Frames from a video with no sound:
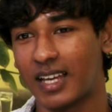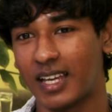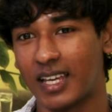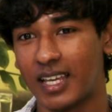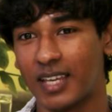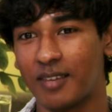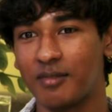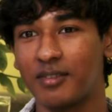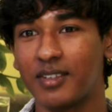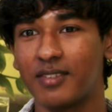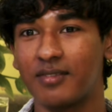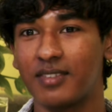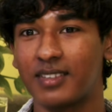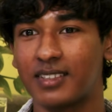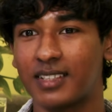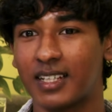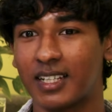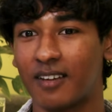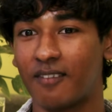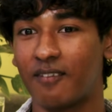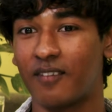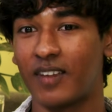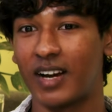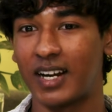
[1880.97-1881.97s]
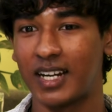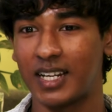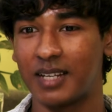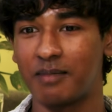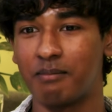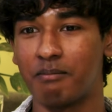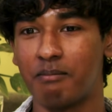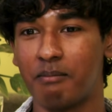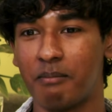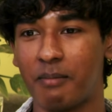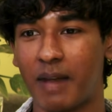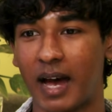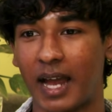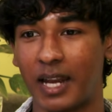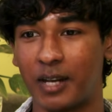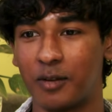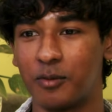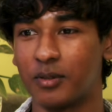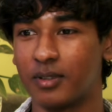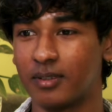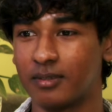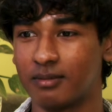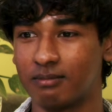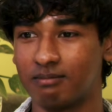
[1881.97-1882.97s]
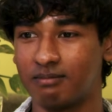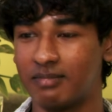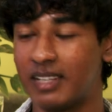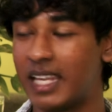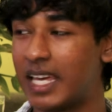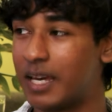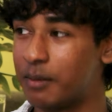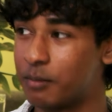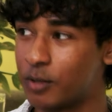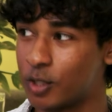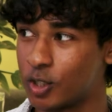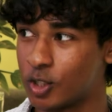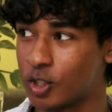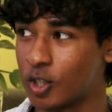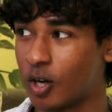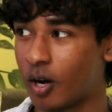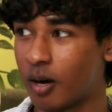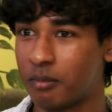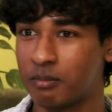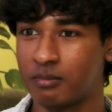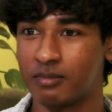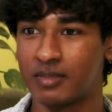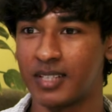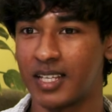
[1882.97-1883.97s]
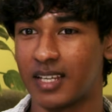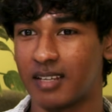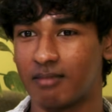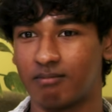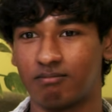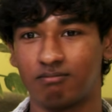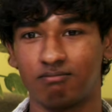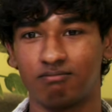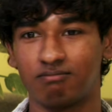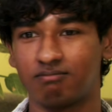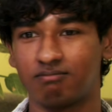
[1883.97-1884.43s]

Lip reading: Even if it's like a very manual labor job, say